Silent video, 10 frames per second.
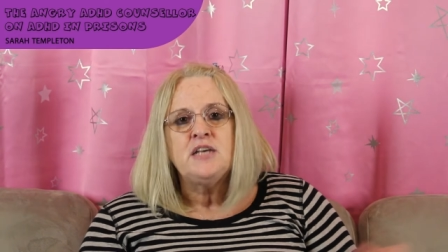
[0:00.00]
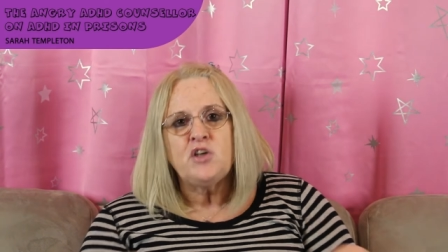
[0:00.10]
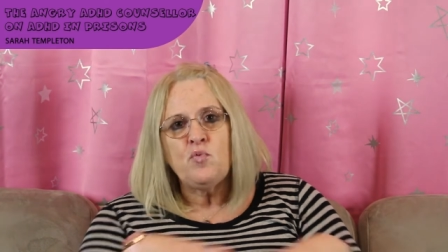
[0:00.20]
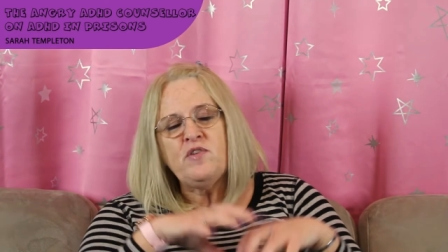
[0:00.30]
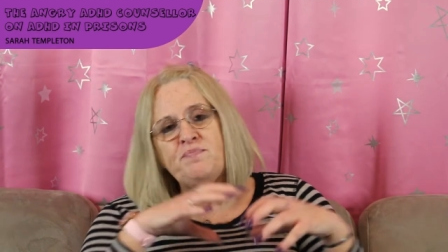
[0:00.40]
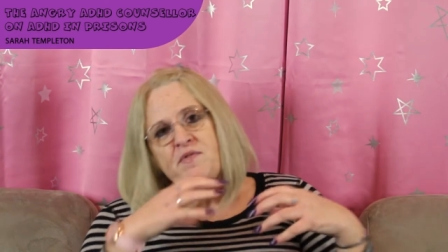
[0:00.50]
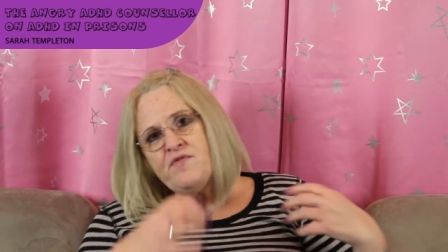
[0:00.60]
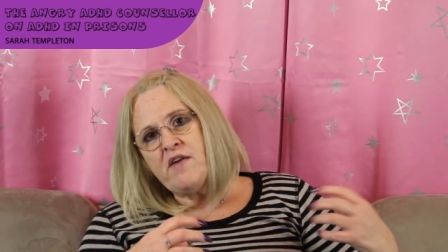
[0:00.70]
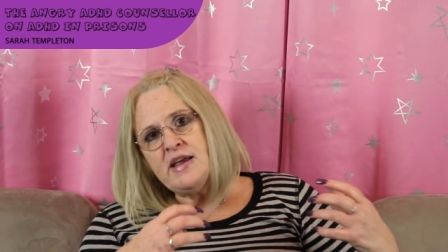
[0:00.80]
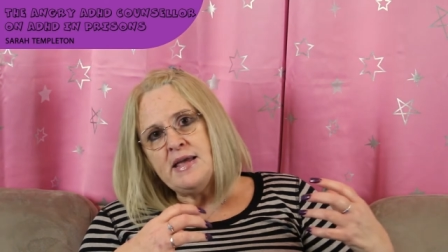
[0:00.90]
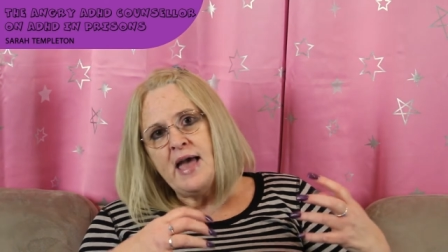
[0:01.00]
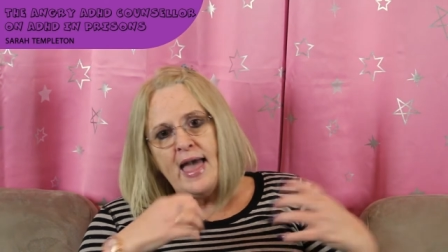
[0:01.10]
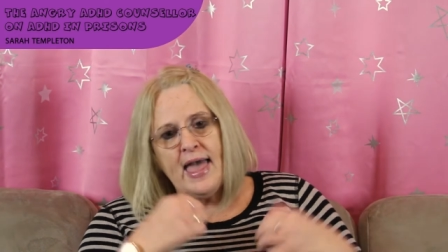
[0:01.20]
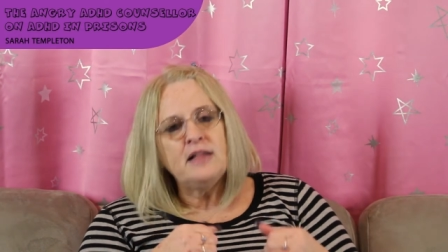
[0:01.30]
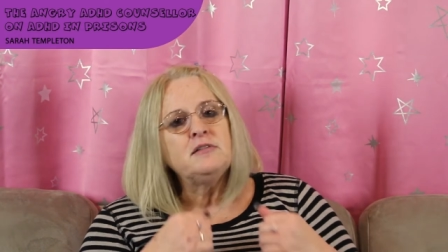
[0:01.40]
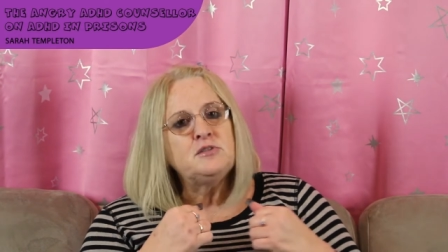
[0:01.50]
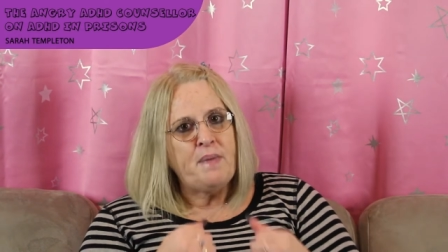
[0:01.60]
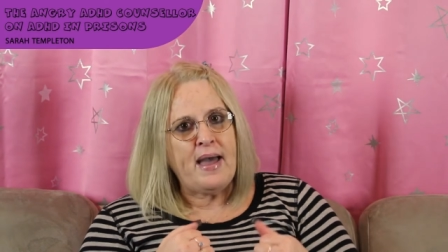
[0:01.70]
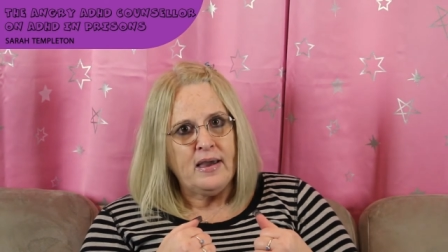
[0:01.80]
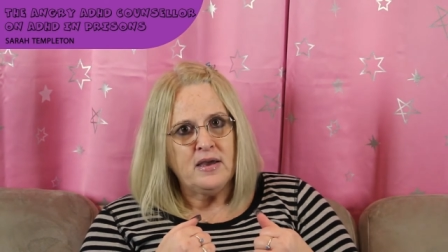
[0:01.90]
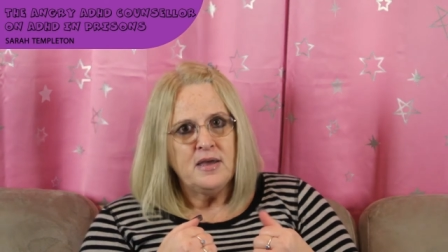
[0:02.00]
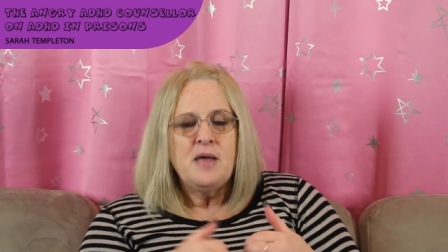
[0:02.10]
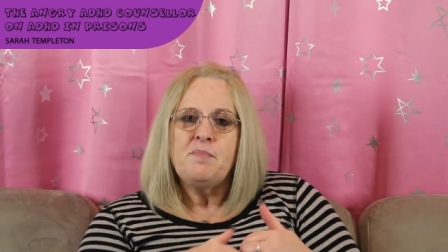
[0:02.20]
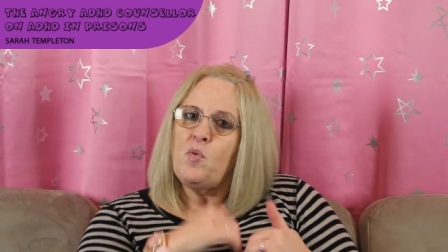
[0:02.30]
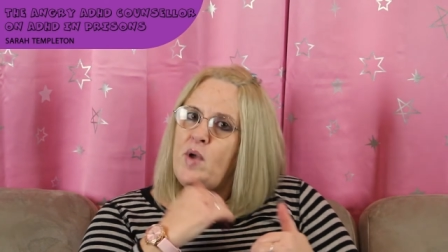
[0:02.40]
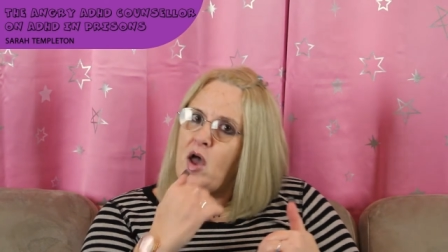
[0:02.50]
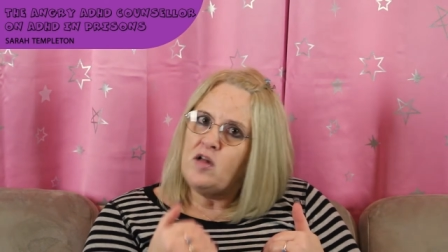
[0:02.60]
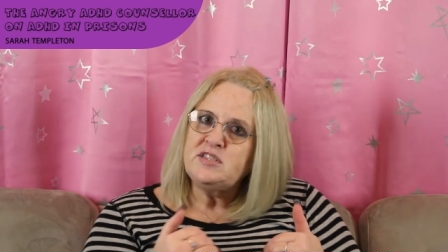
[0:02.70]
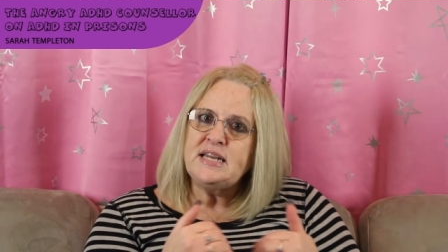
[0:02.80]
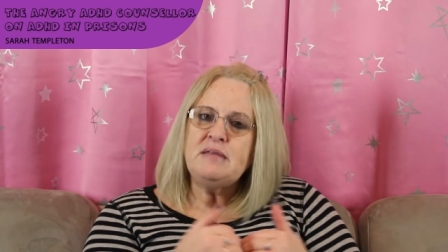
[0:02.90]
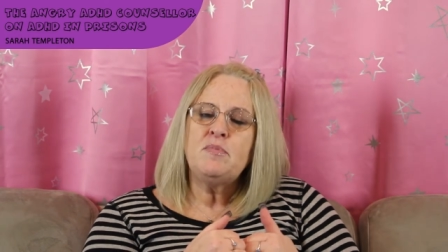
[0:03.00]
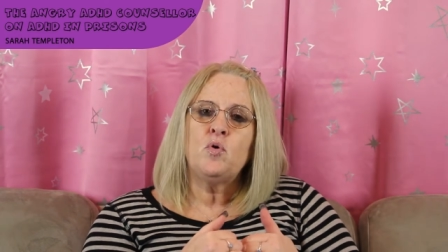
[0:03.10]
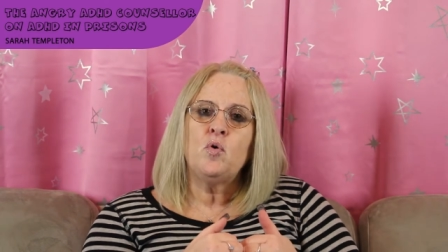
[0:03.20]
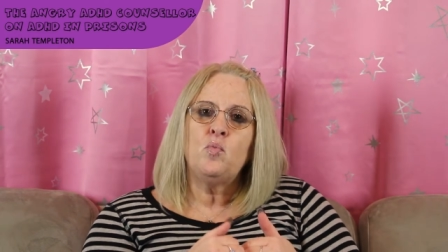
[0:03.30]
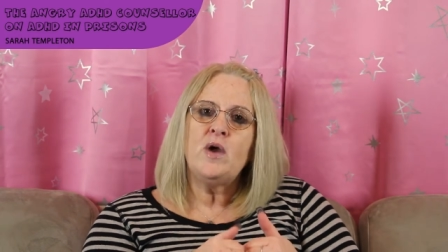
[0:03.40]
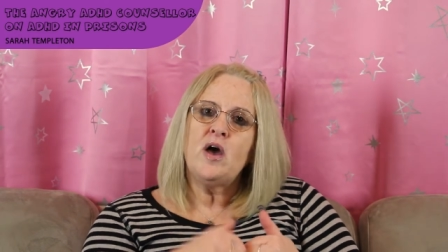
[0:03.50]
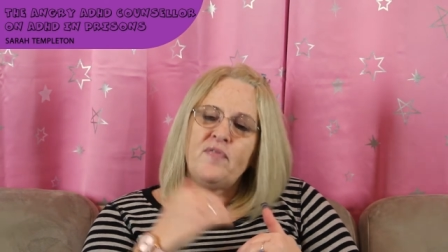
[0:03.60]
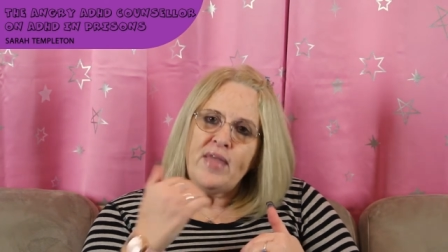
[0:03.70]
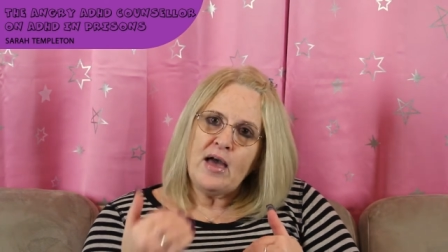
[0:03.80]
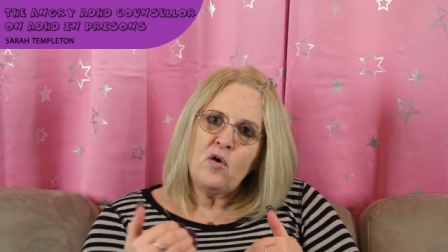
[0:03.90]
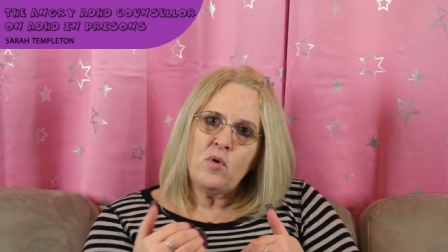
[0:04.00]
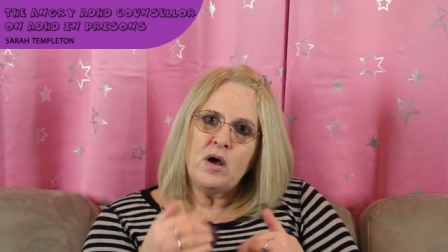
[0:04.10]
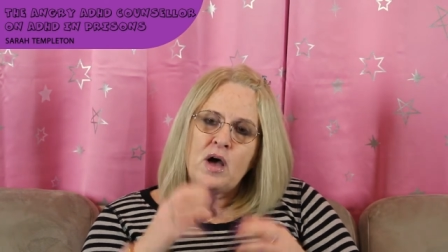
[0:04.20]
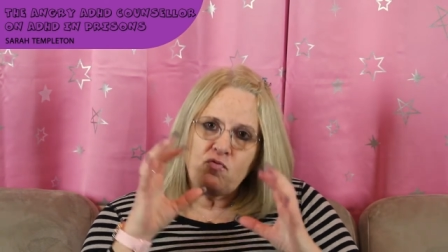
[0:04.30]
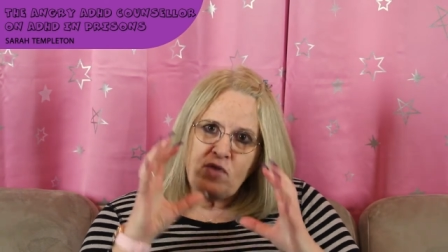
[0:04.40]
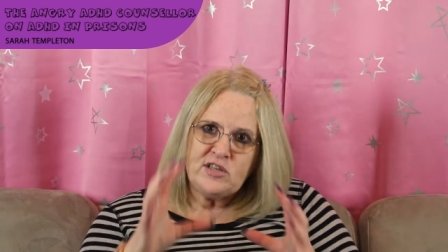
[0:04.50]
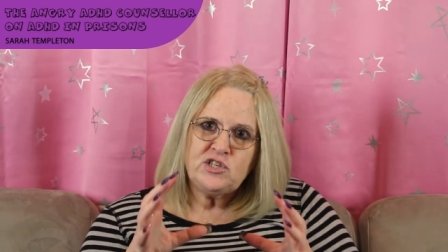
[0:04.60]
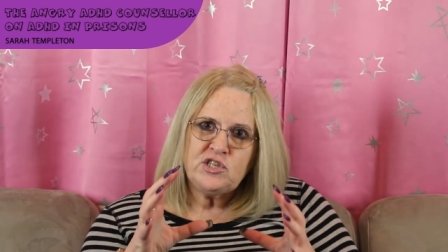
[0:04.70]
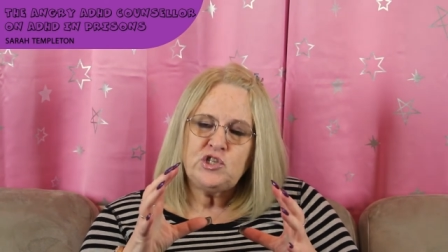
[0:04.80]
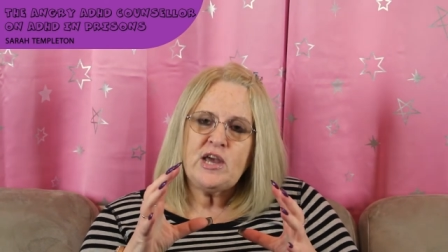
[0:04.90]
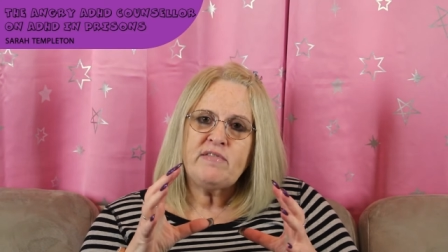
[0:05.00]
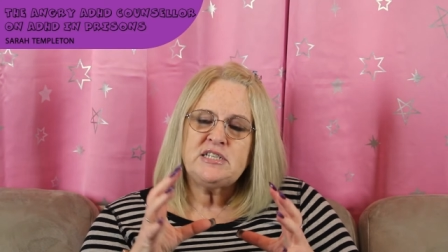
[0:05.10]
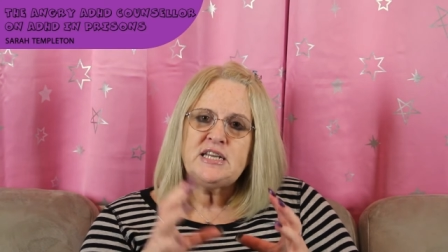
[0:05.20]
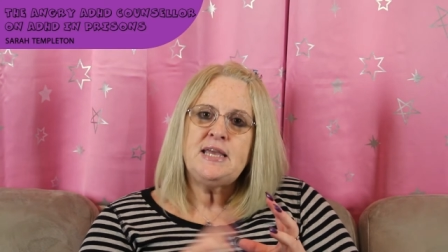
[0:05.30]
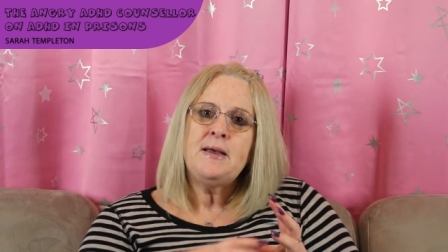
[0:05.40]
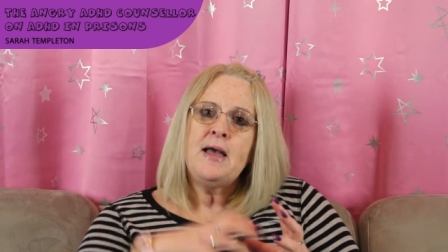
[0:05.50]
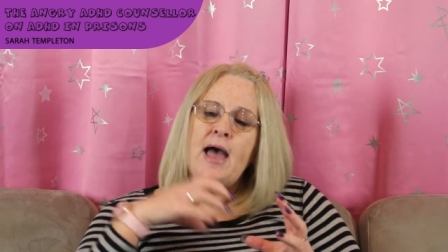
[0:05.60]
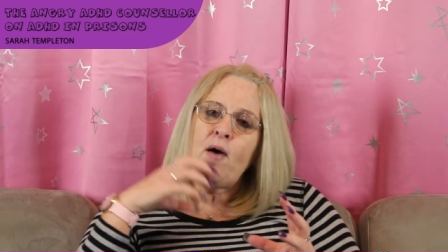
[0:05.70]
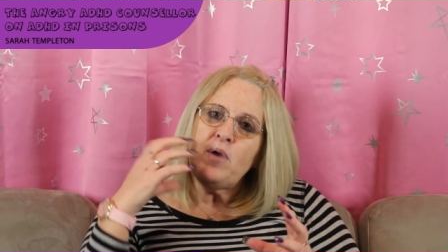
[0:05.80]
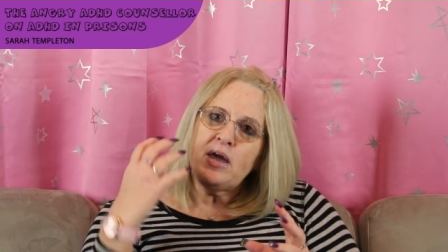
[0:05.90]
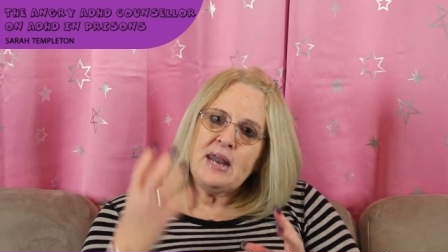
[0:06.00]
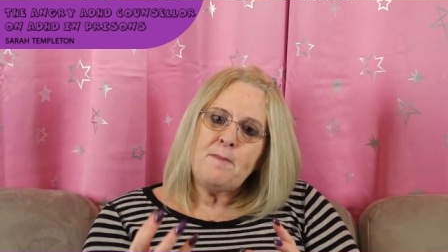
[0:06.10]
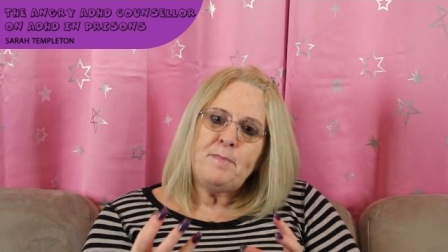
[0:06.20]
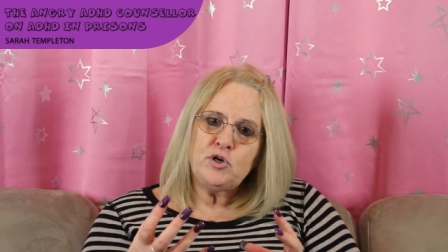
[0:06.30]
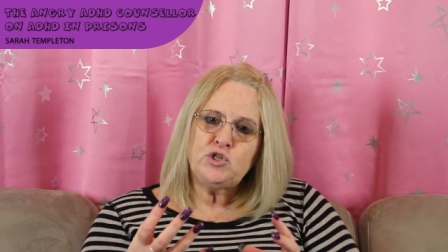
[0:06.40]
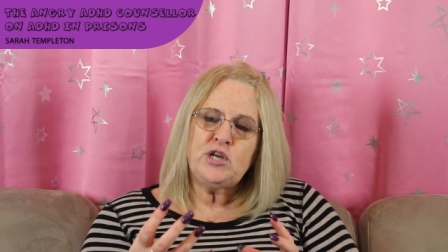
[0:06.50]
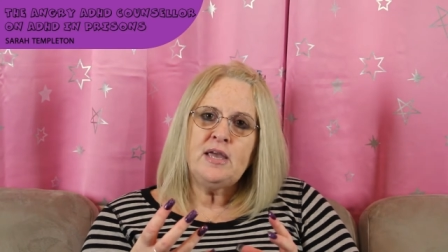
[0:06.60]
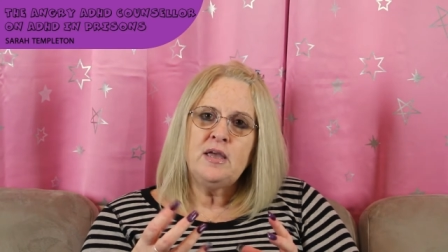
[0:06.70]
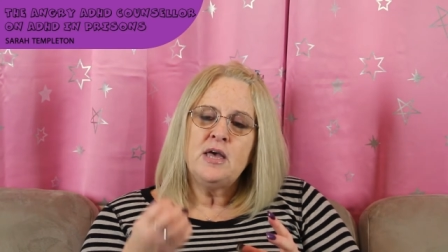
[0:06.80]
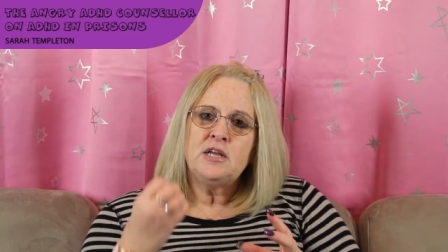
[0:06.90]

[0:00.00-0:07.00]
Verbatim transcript: So we've been very held back but we aren't anymore. We are now a registered charity and we are now pushing